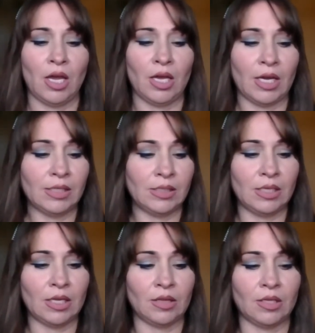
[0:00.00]
And I
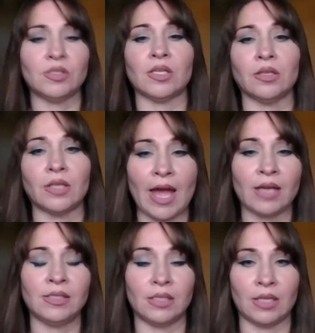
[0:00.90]
see that there's a
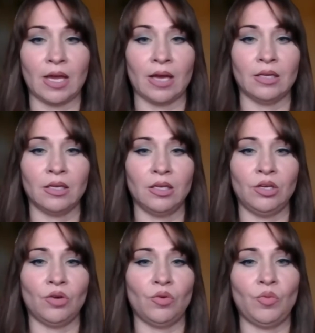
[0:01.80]
lax in that.
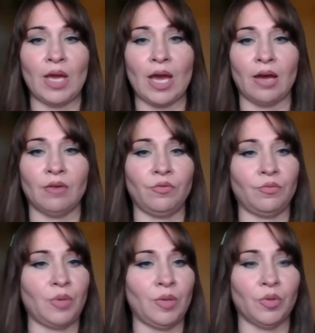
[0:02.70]
We have
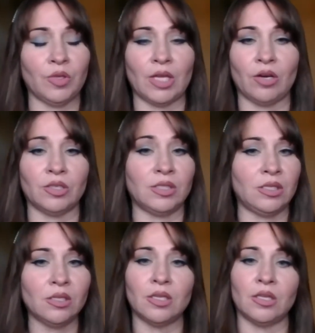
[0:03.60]
people that are
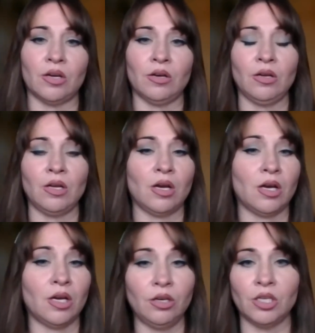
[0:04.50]
still in there,
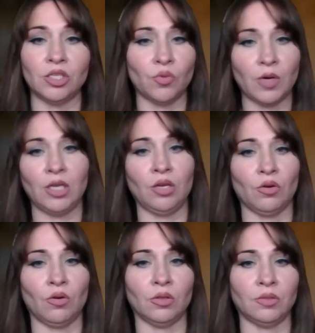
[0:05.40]

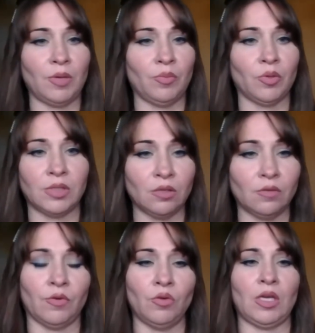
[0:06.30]
120-year-old people
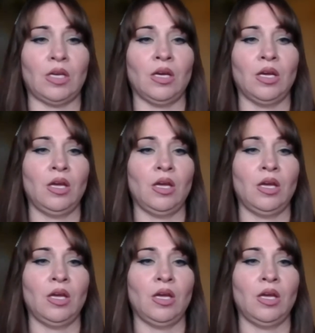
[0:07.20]
still voting,